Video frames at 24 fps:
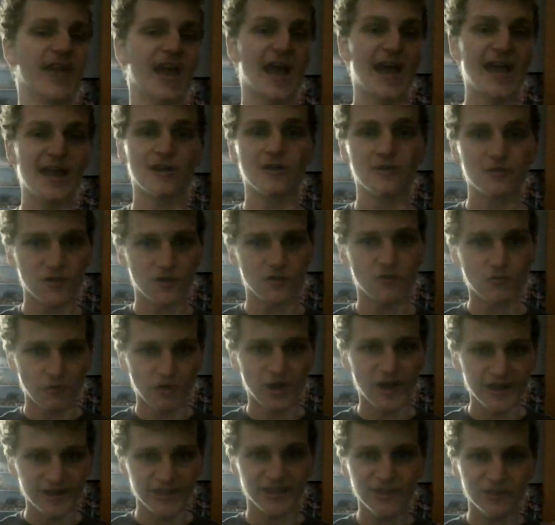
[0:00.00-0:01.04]
I don't know
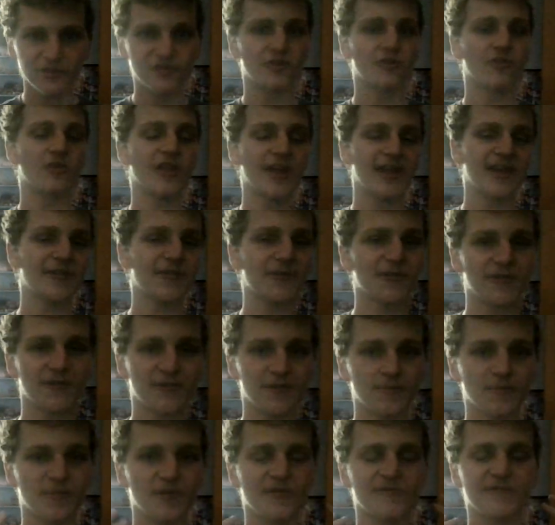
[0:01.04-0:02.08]
why you don't like
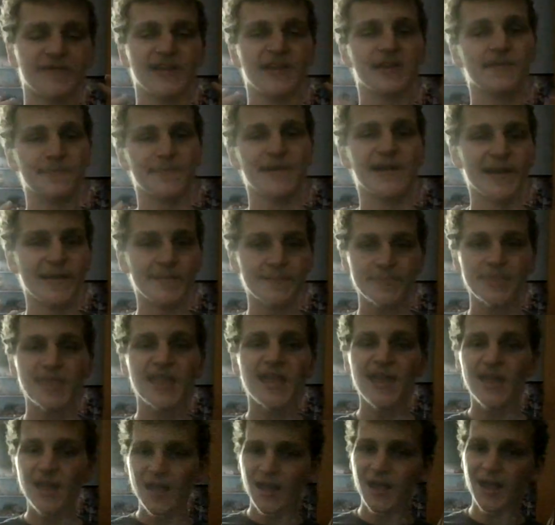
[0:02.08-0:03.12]
this movie, but
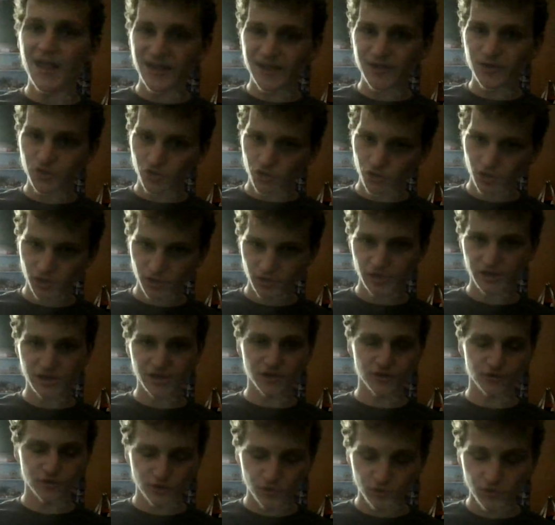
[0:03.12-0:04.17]
I sure
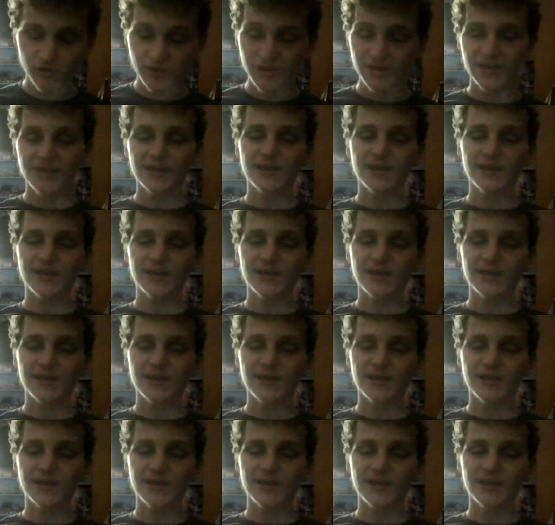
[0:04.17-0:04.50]
do,